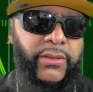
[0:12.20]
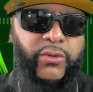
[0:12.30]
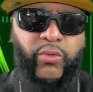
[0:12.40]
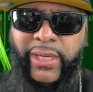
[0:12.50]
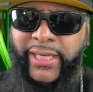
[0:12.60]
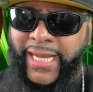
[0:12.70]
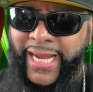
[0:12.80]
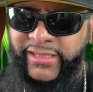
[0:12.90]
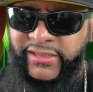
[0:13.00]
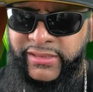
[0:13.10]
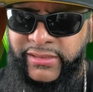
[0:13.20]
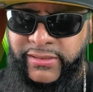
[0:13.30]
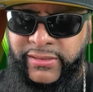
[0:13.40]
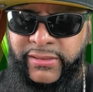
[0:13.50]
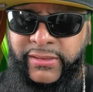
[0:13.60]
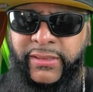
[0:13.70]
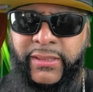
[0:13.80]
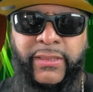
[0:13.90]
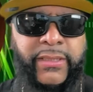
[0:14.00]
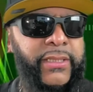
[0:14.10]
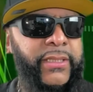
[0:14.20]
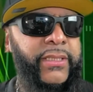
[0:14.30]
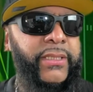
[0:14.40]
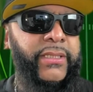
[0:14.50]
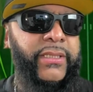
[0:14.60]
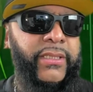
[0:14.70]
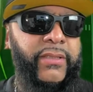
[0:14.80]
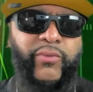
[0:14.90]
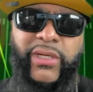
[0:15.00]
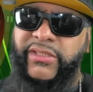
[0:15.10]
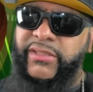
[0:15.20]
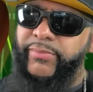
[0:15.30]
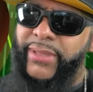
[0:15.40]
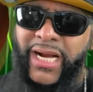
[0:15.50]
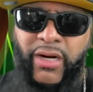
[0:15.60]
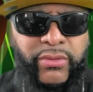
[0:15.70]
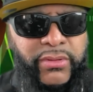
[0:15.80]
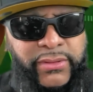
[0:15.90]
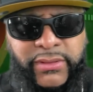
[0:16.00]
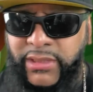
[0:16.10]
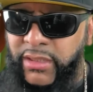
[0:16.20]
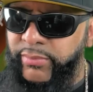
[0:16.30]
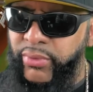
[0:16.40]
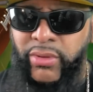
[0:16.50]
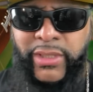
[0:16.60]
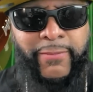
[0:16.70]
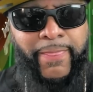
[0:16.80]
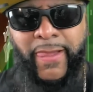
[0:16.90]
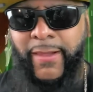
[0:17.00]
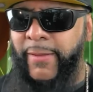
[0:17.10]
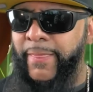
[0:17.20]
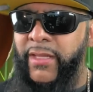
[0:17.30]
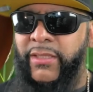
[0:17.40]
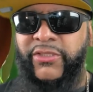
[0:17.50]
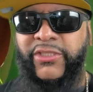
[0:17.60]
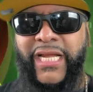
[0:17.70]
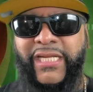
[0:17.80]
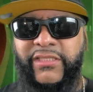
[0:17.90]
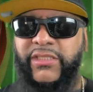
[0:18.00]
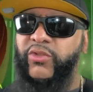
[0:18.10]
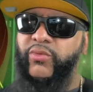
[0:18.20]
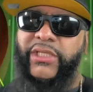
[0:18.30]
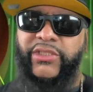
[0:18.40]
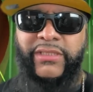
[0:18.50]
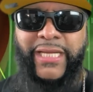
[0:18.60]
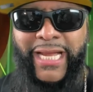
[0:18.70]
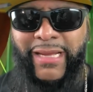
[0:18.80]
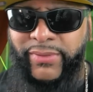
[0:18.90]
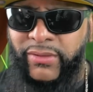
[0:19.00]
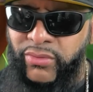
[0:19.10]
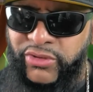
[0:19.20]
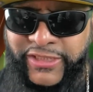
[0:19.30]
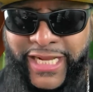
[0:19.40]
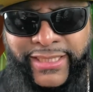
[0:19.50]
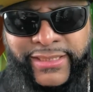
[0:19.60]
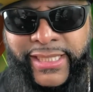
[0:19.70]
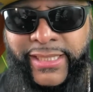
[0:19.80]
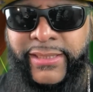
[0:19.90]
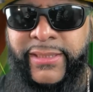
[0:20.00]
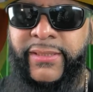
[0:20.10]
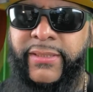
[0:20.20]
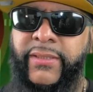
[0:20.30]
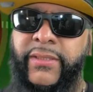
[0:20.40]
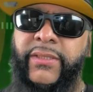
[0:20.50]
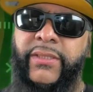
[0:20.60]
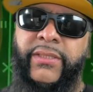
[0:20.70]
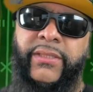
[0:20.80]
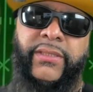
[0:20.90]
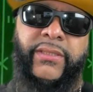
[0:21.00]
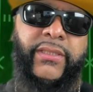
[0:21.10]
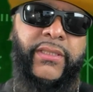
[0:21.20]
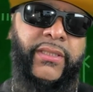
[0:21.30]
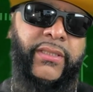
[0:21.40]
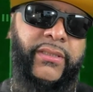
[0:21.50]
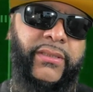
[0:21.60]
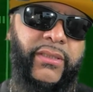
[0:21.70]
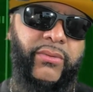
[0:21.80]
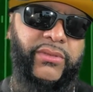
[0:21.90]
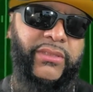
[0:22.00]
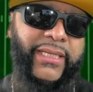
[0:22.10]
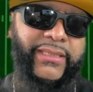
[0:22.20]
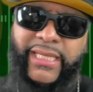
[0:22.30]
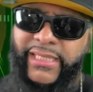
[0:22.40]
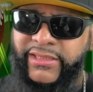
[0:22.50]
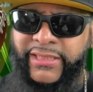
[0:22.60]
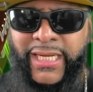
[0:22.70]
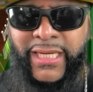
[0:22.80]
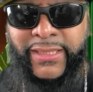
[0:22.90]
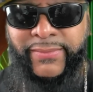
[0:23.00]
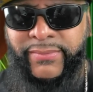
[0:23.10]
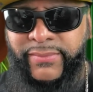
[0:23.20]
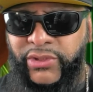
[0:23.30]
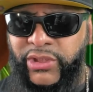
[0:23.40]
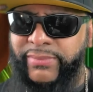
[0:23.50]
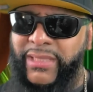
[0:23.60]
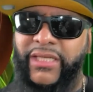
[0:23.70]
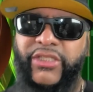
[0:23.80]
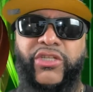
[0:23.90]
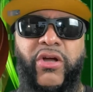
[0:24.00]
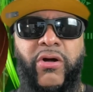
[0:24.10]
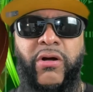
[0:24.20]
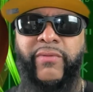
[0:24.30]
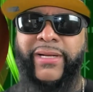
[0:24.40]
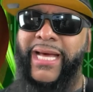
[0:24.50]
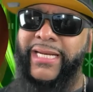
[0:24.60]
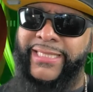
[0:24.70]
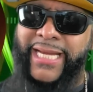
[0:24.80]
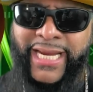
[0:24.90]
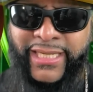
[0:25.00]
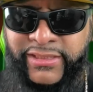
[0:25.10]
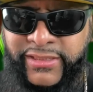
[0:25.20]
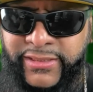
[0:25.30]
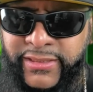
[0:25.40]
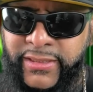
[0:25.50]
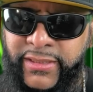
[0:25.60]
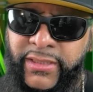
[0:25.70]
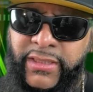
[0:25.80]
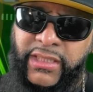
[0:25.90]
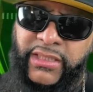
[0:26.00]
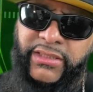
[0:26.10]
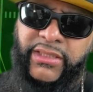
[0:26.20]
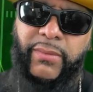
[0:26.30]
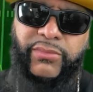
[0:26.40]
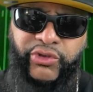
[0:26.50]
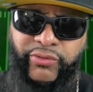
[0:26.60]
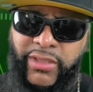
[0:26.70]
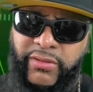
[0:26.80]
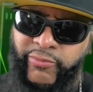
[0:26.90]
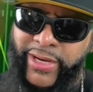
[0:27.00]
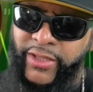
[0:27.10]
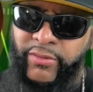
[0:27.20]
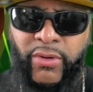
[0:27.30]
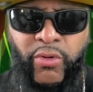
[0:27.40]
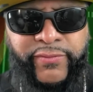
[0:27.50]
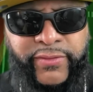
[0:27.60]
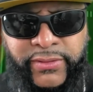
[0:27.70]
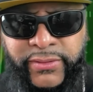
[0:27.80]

Dwayne Haskins. Uh, rest in power, young boy. Sad situation that happened on Saturday. Uh, it was like daytime. Jumped out of his car, ran out of gas. A dump truck ran him over.